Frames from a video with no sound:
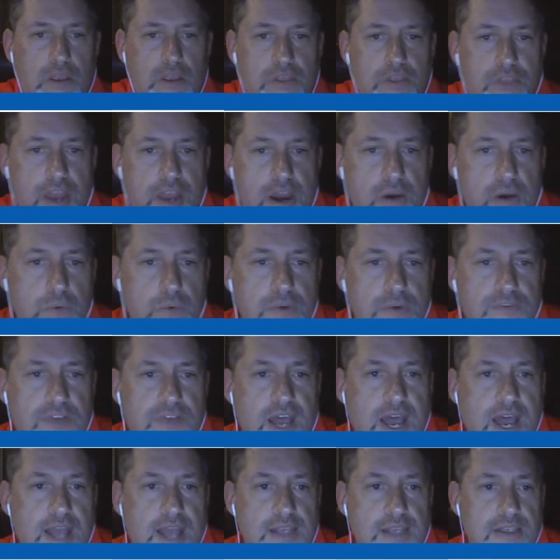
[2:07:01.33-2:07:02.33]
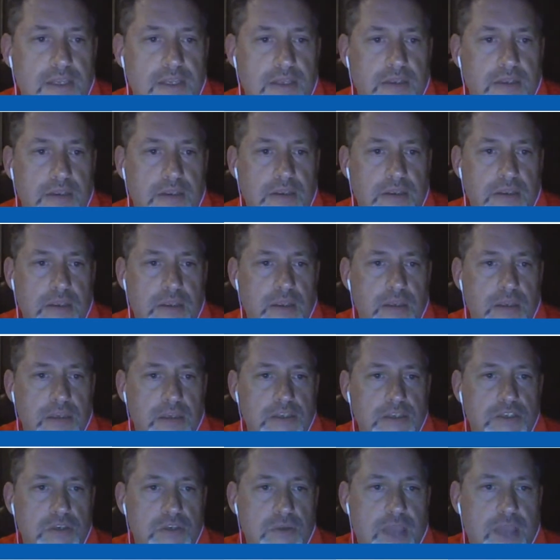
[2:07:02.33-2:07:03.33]
we've got
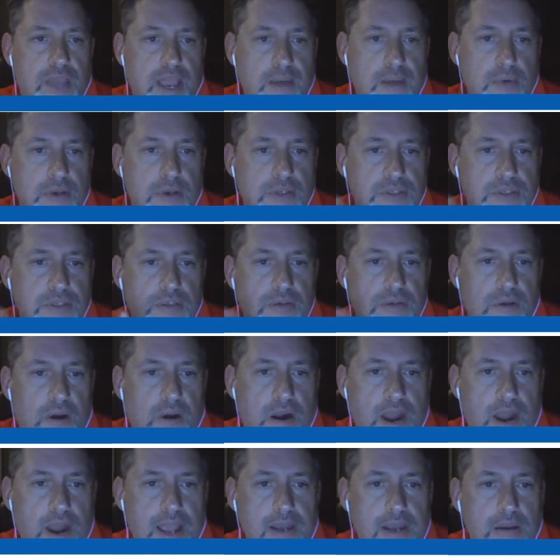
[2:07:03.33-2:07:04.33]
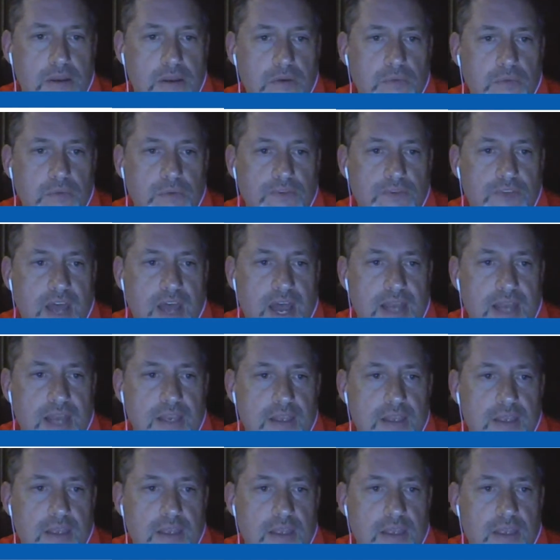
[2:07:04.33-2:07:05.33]
two cameras. All right. We've got
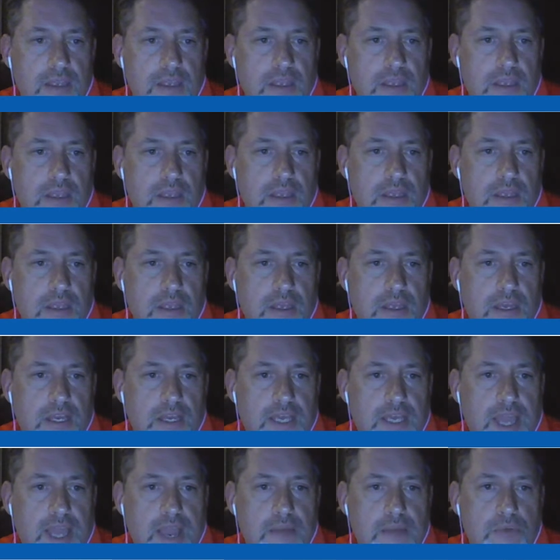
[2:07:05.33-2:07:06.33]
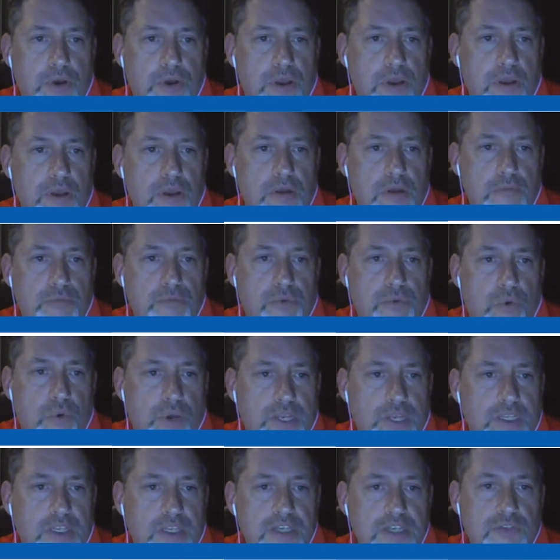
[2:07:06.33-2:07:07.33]
a camera
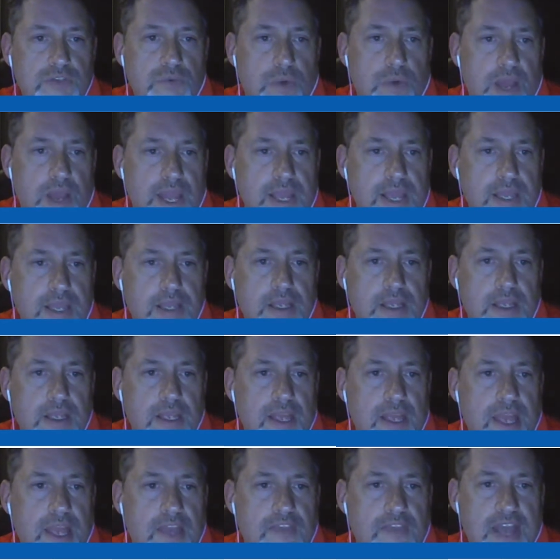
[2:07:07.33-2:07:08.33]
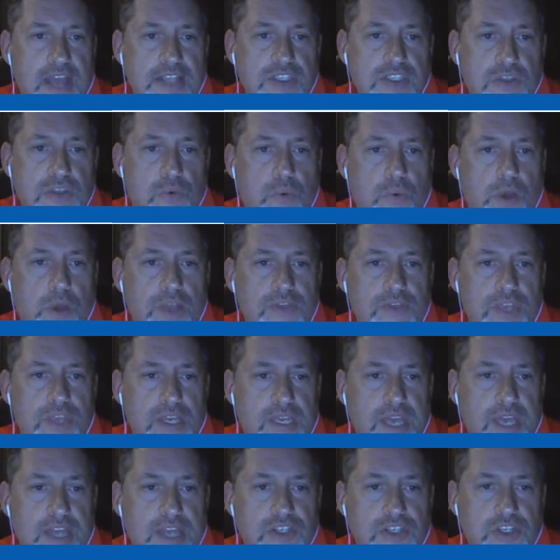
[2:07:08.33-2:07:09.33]
pointing this way, and that's the one
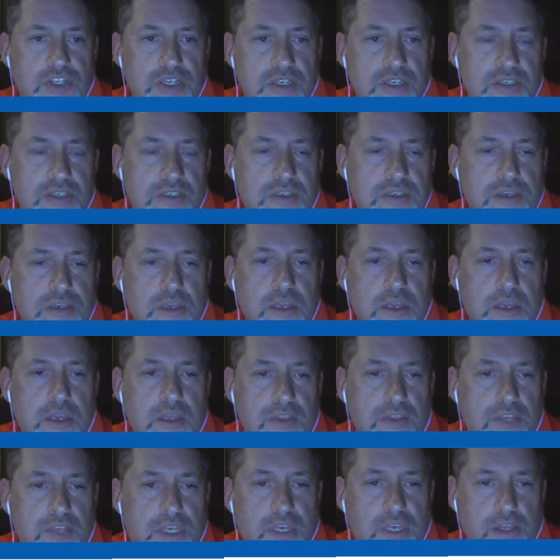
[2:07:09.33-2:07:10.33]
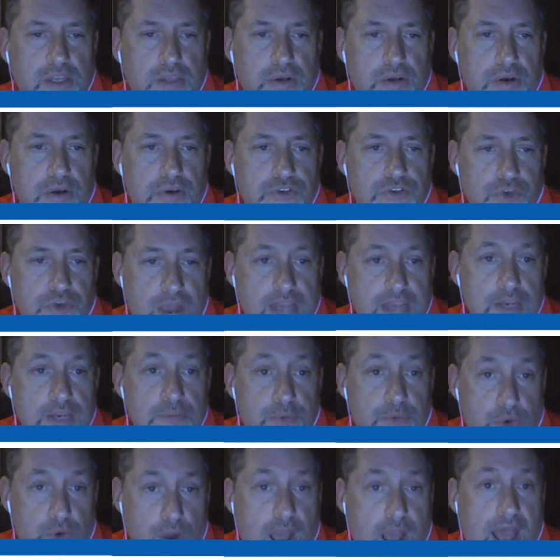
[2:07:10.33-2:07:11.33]
that catches the killer trying to
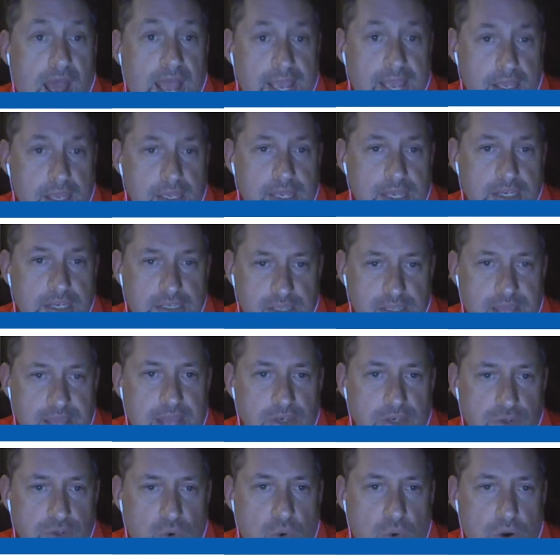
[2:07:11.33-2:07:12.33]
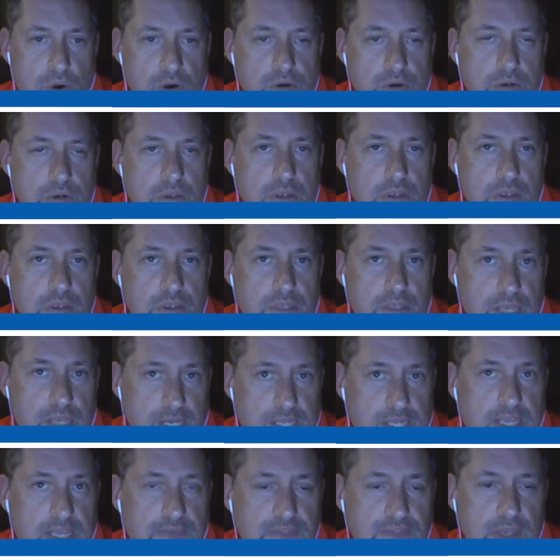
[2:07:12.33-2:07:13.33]
pry into that door that he
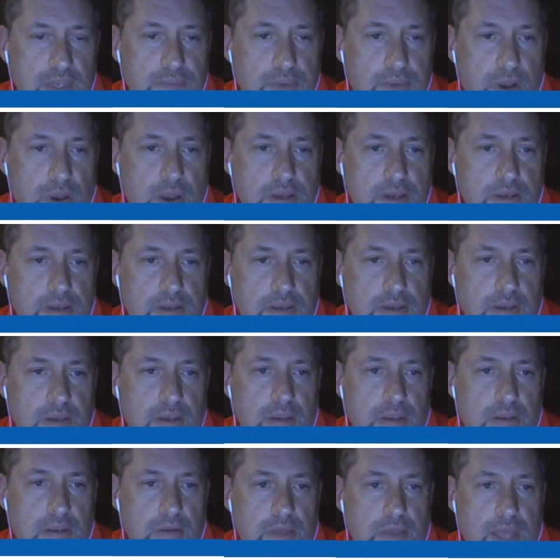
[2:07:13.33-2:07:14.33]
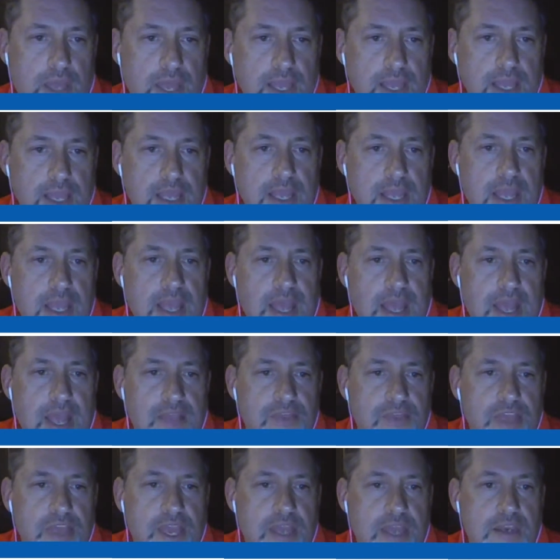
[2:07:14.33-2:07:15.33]
gives up on. Okay,
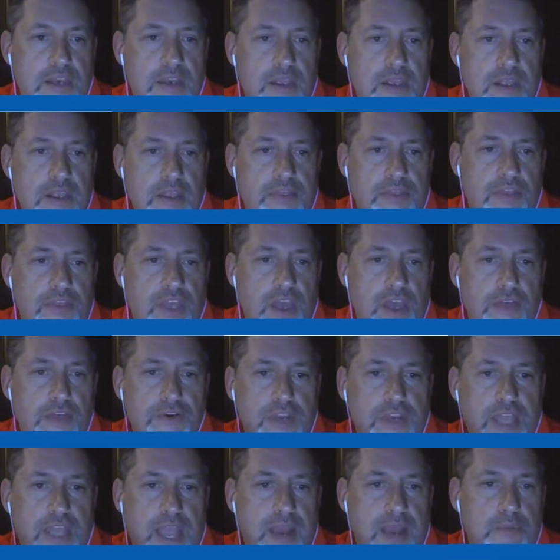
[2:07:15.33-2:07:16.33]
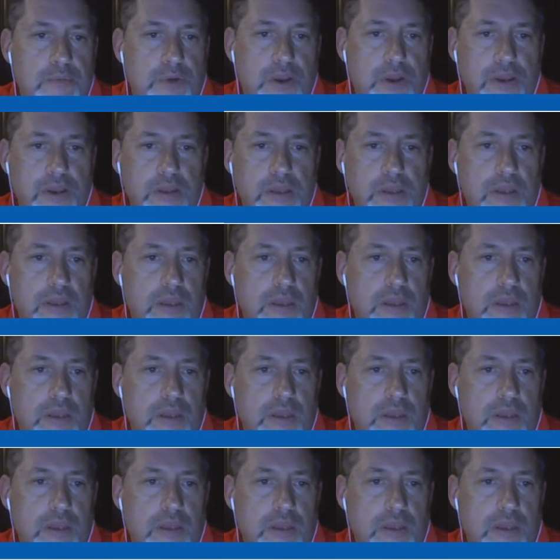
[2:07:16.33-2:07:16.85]
and then the other camera